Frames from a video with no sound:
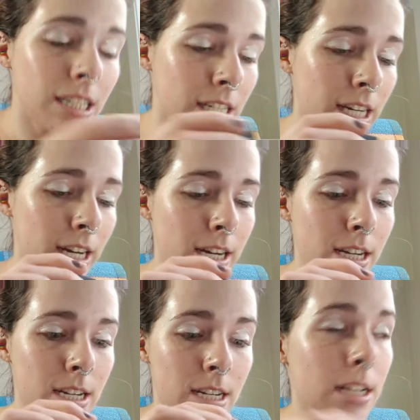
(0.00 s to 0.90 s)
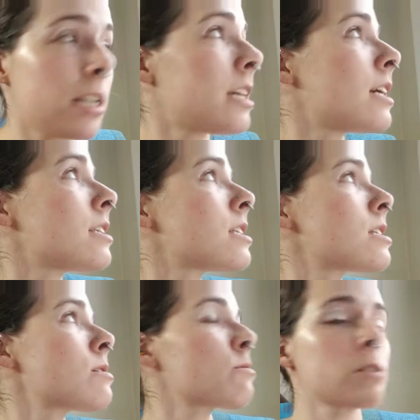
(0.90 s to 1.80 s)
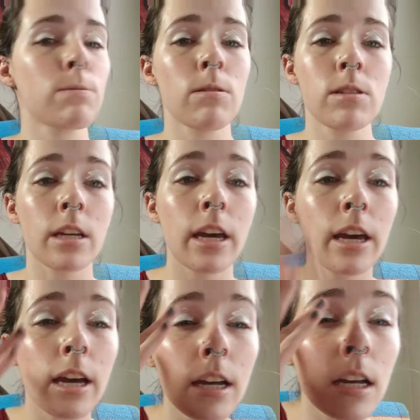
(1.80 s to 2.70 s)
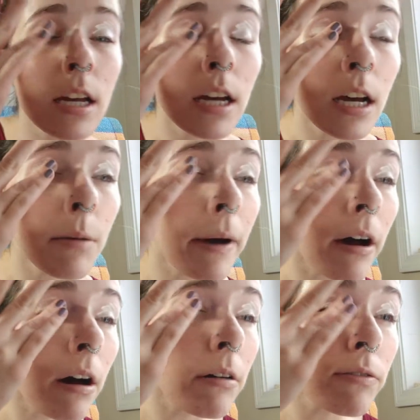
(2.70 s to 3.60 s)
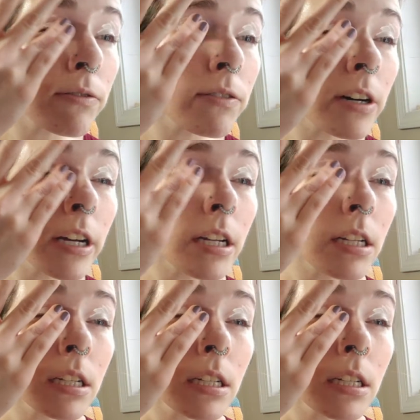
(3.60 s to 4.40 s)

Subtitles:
yeah. We're supposed to get about a foot